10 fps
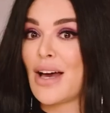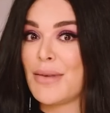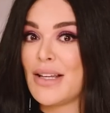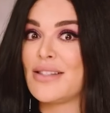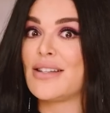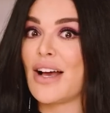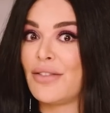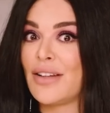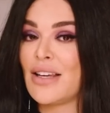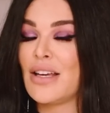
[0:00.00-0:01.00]
gummies
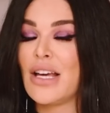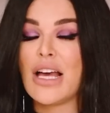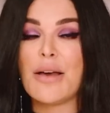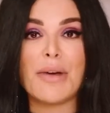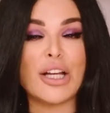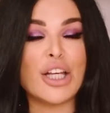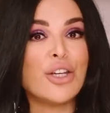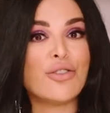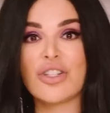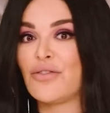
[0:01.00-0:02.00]
definitely made a
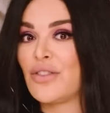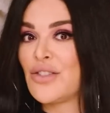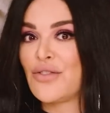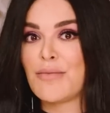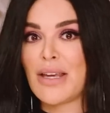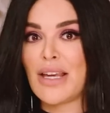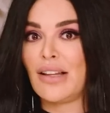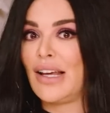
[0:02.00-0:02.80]
huge difference for me.